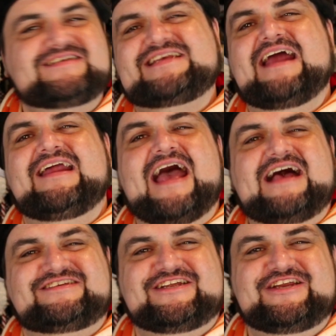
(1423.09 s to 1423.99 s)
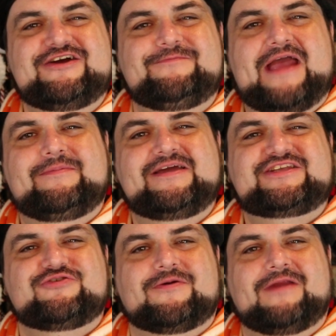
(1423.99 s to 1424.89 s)
Santa has a new baby
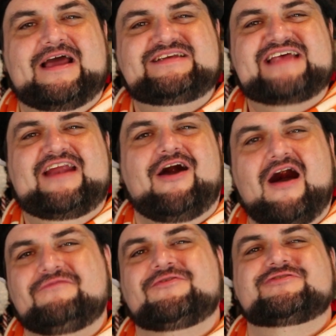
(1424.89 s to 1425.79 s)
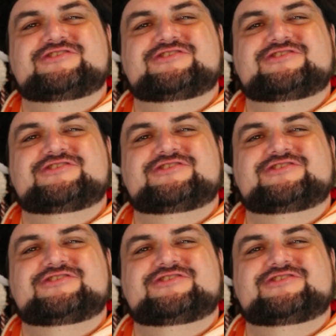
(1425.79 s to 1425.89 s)
to replace that awful